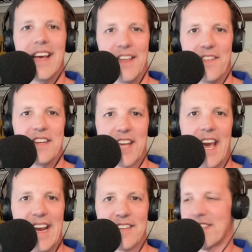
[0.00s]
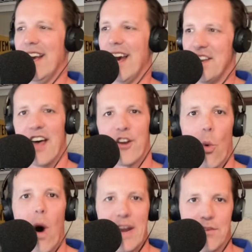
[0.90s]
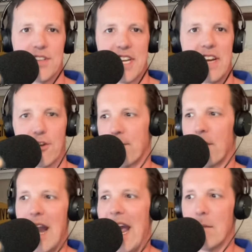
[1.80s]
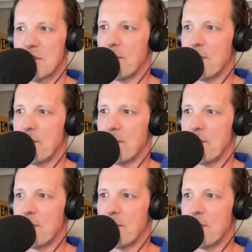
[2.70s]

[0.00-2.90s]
In this case, another wide receiver, perhaps.